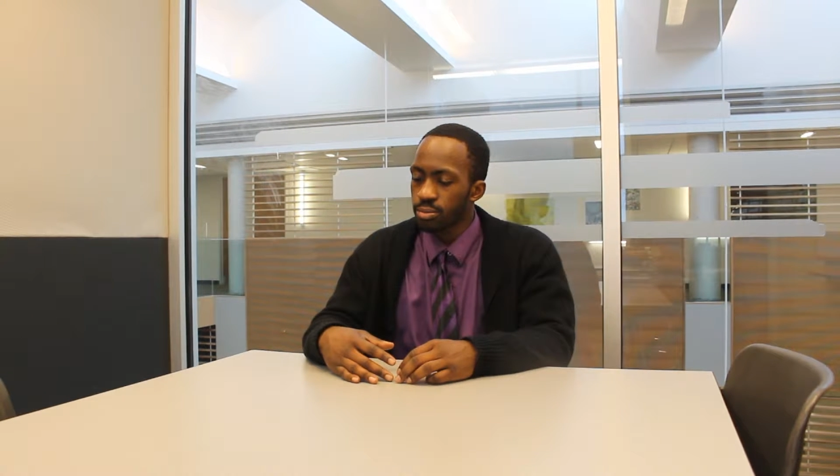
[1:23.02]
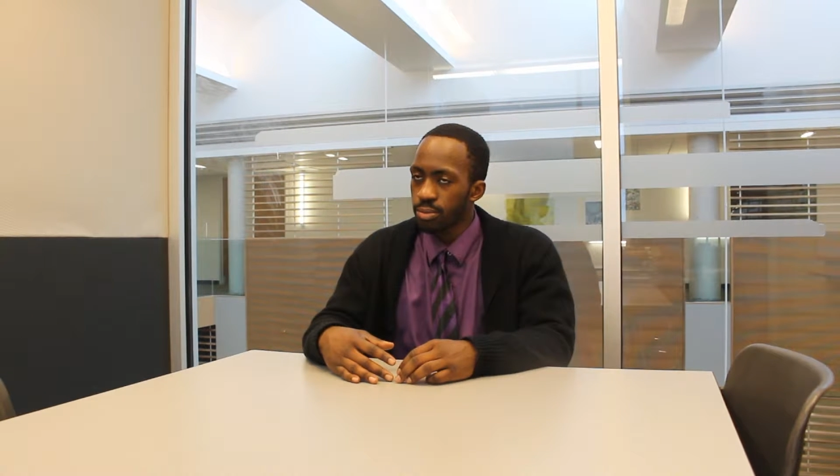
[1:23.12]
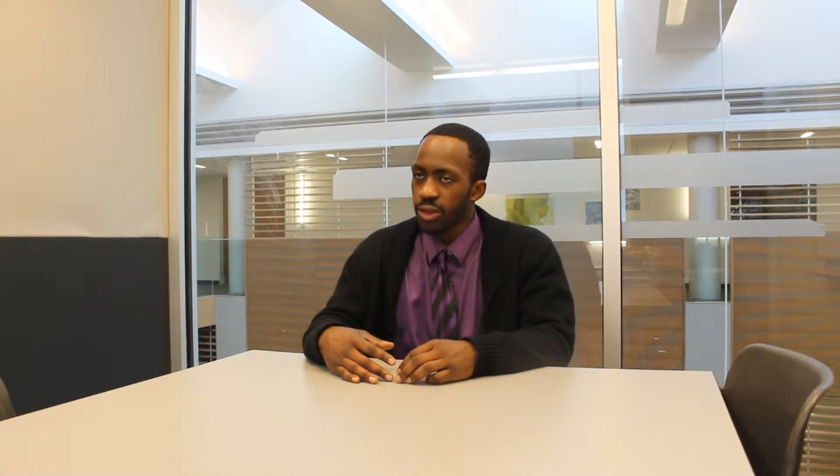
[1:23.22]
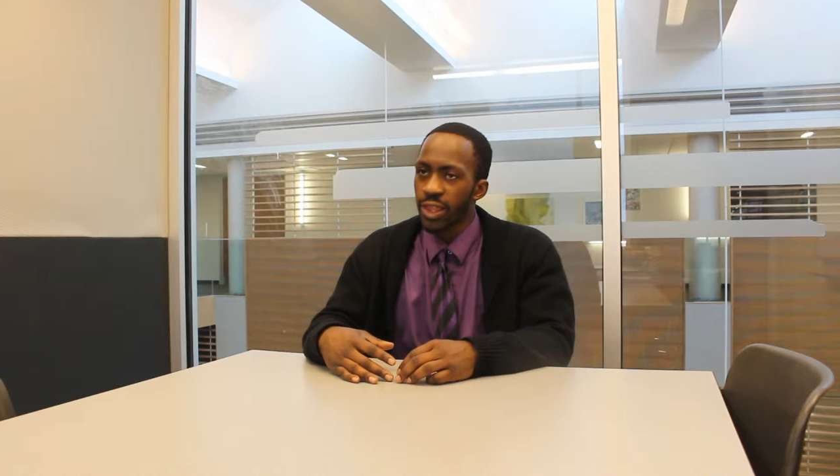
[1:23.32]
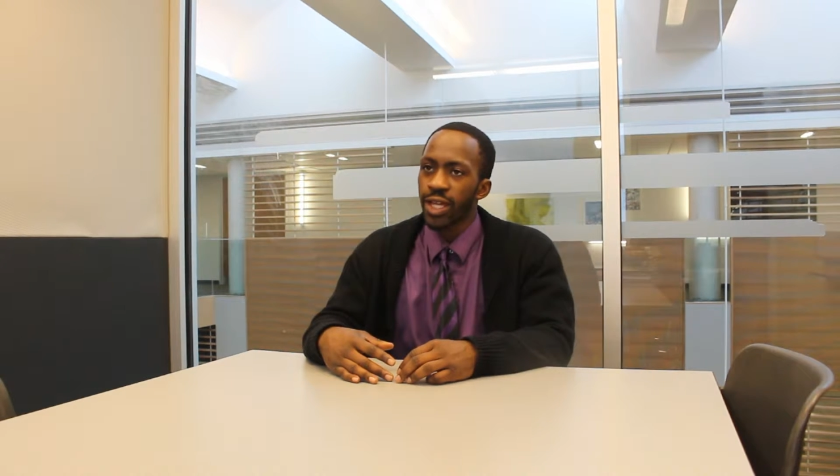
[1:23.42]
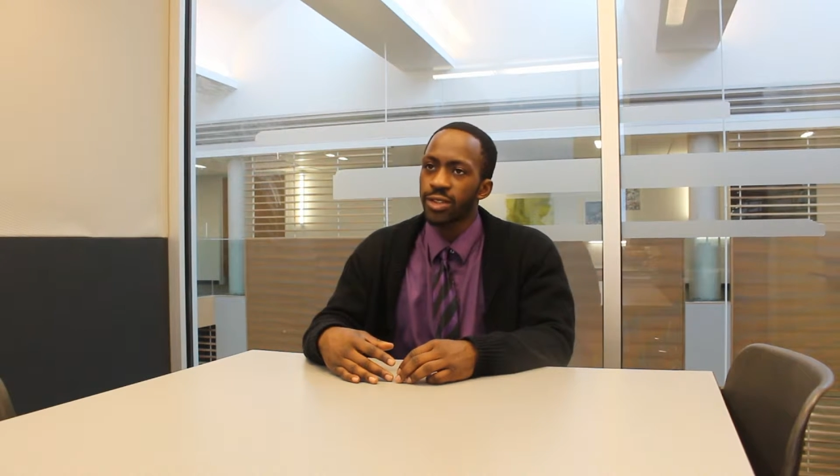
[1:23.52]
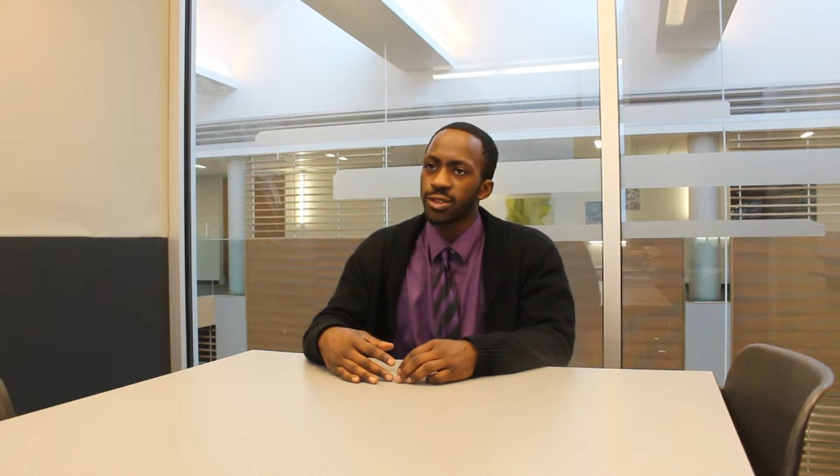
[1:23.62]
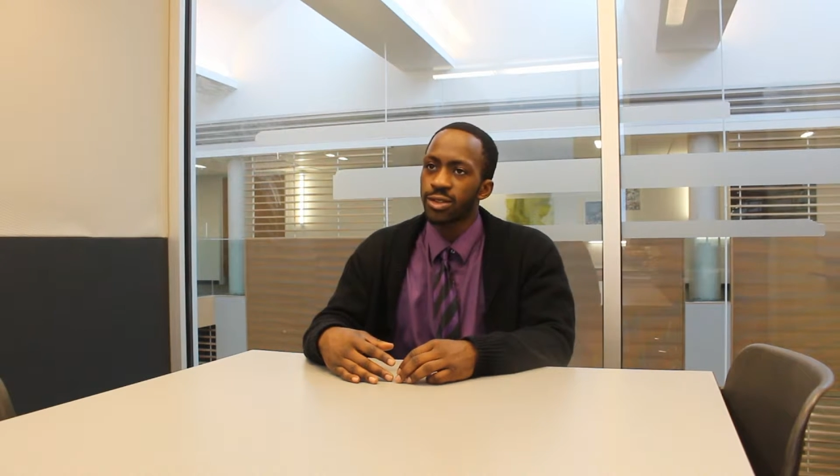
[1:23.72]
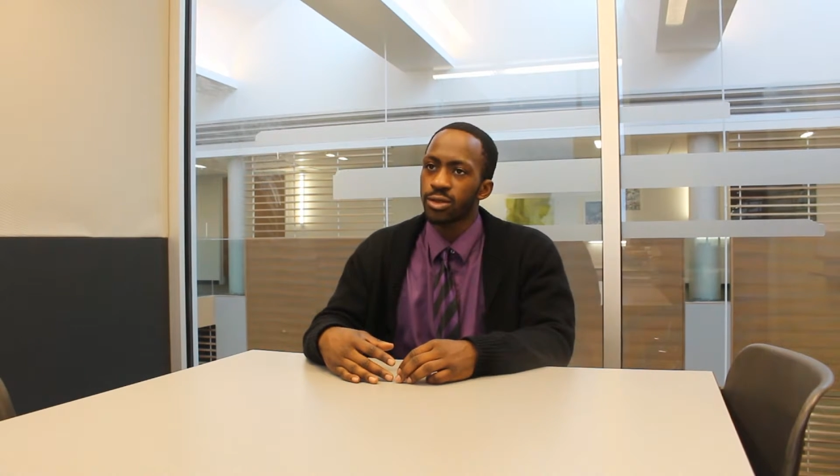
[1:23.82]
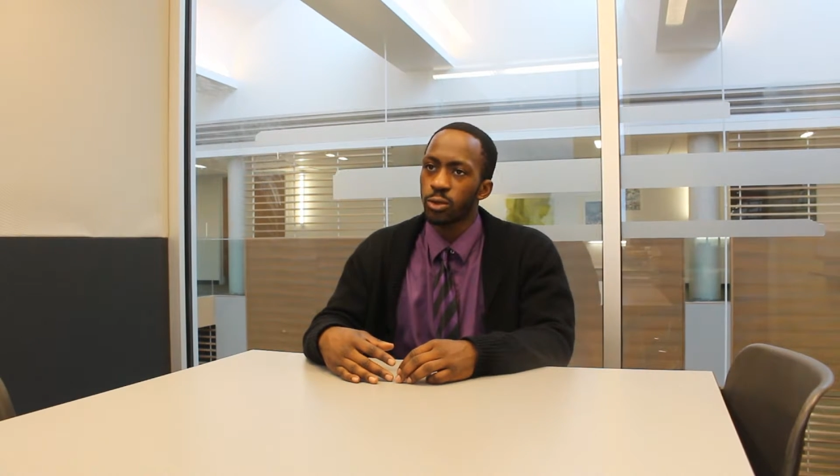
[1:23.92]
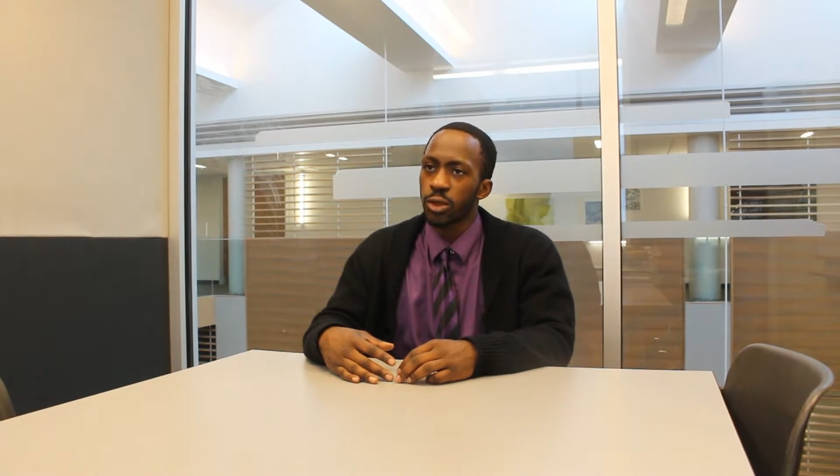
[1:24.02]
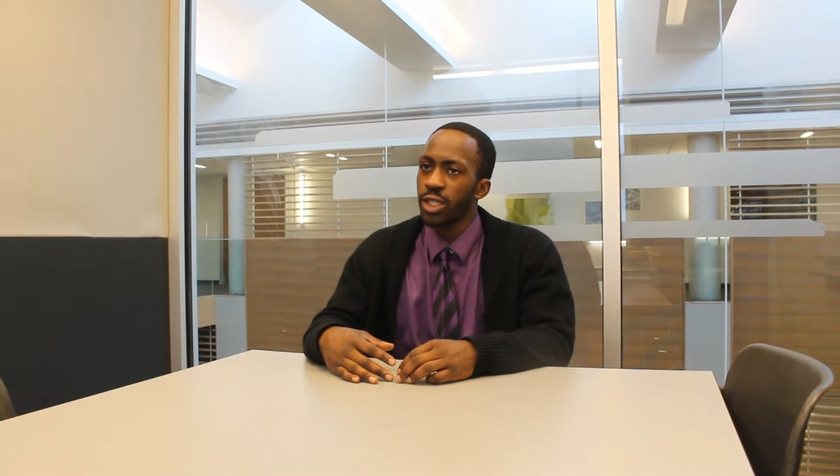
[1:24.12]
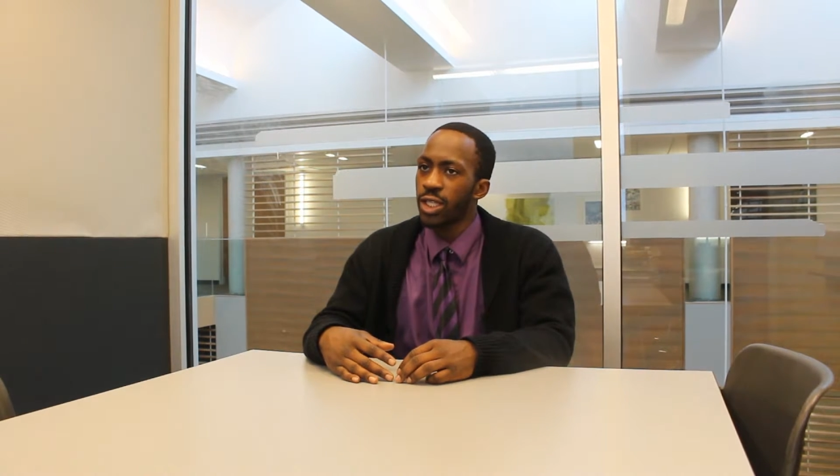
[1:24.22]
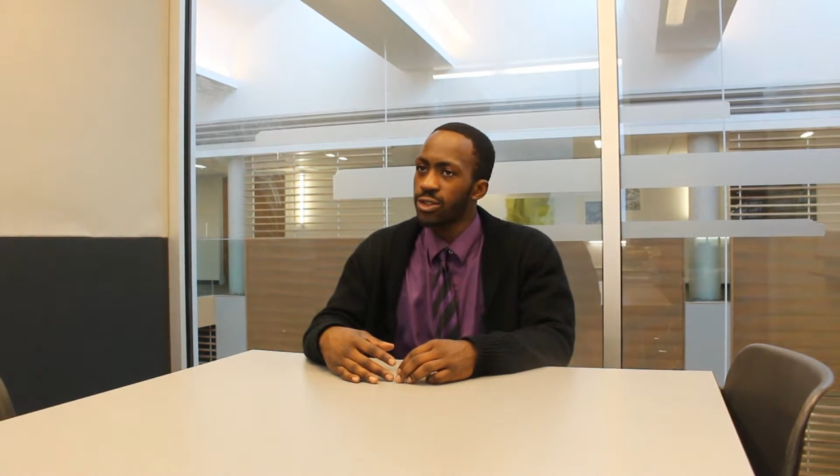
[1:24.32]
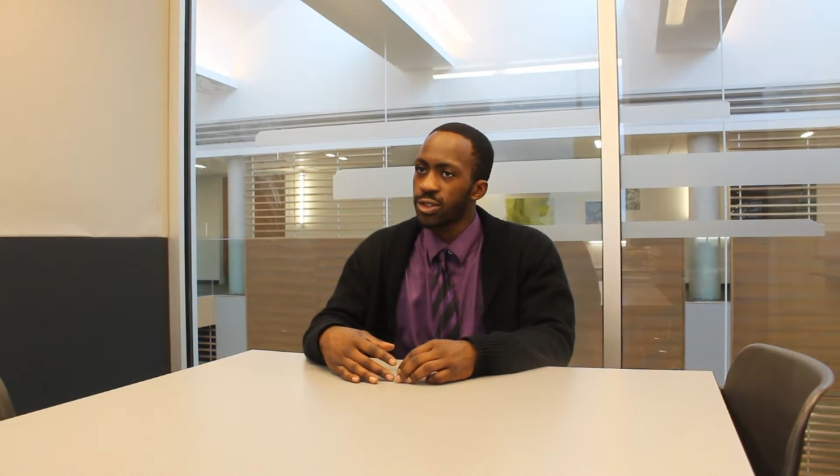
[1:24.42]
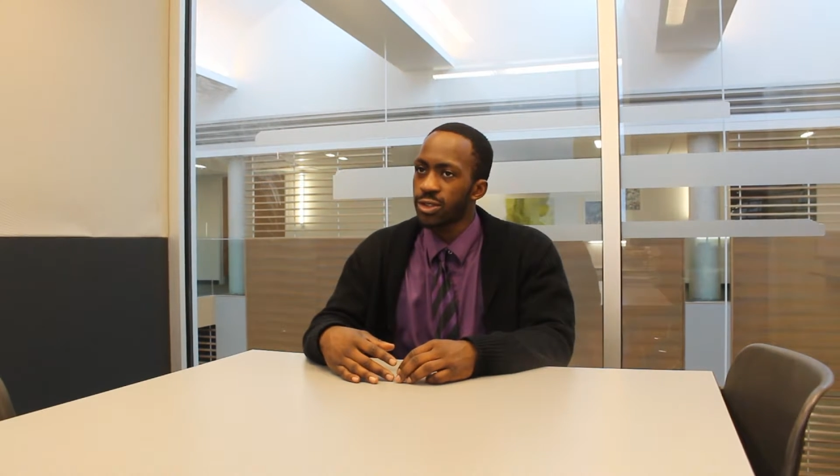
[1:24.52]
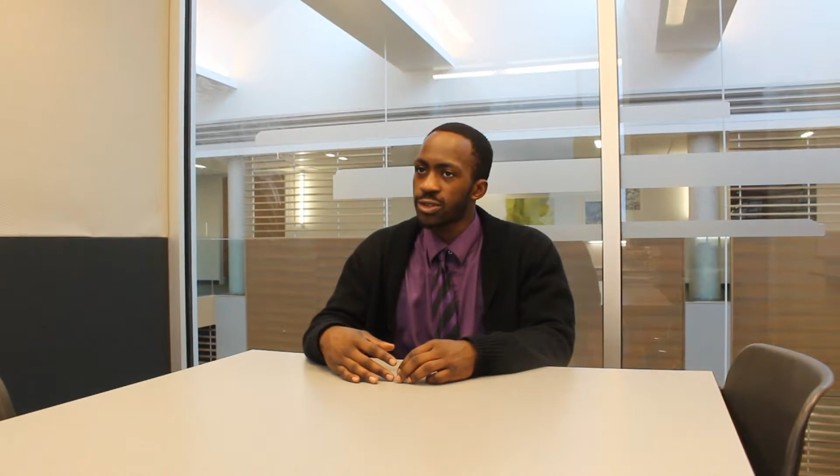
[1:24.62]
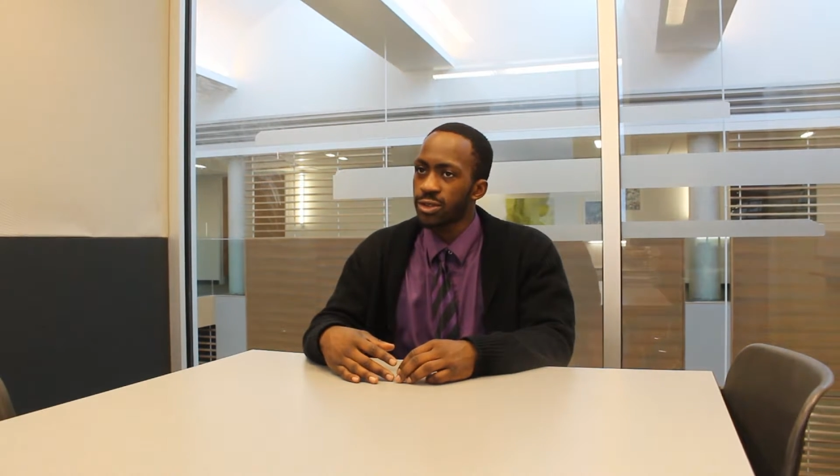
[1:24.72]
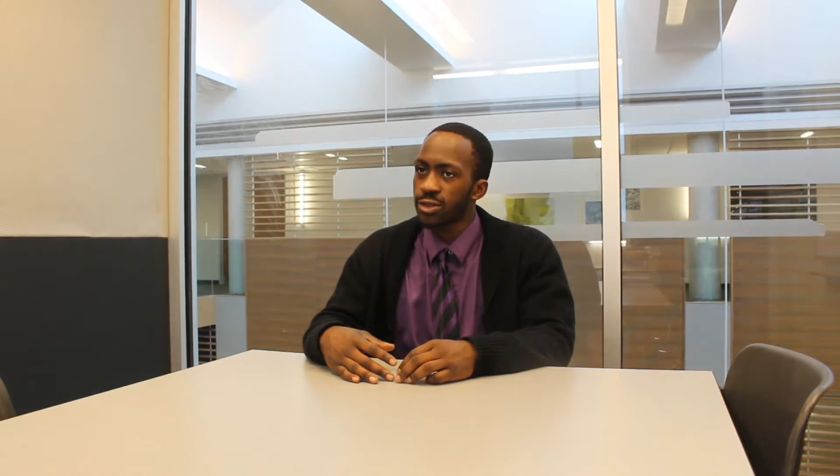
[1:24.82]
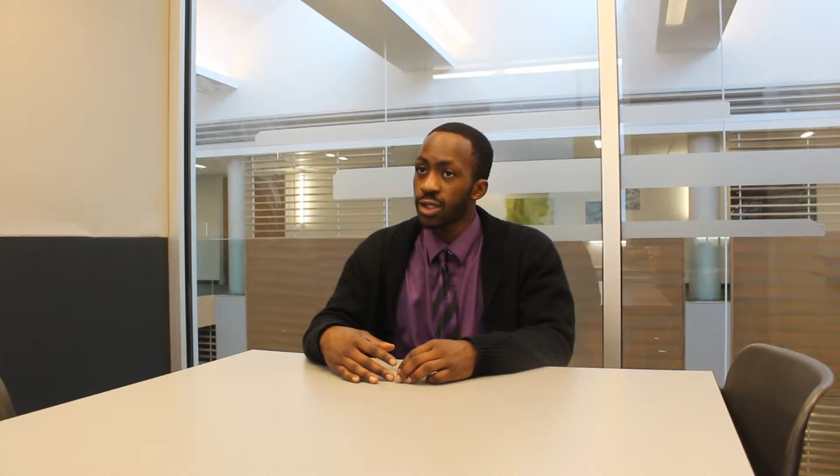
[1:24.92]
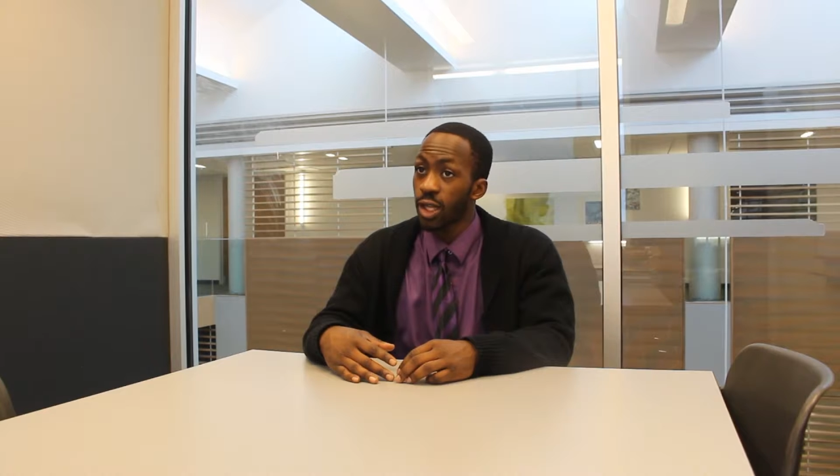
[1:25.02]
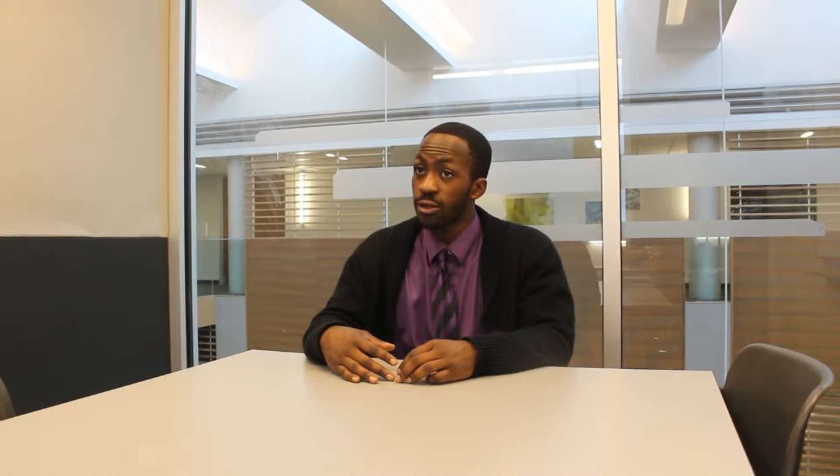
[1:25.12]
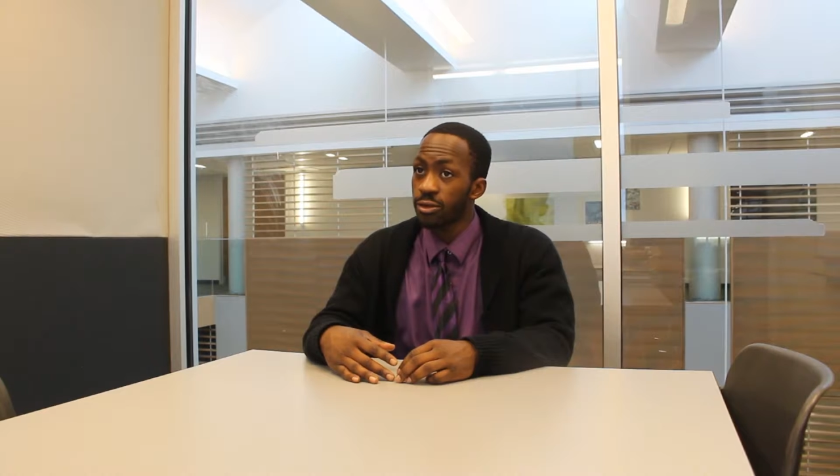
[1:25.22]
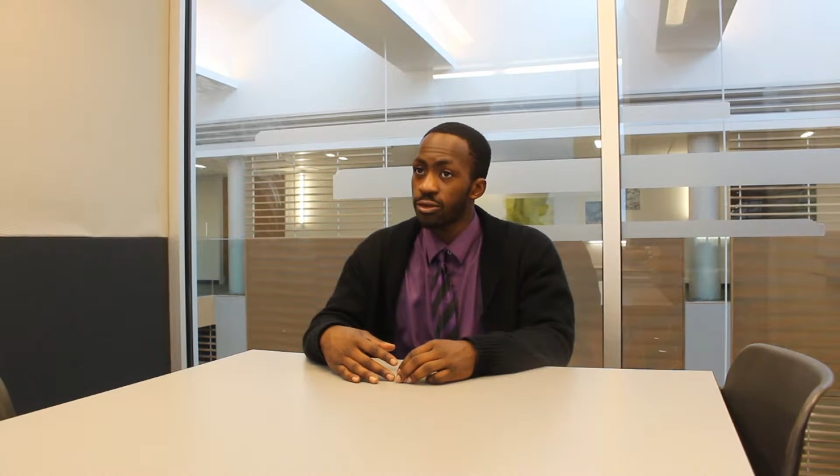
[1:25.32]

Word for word: But that really isn't enough.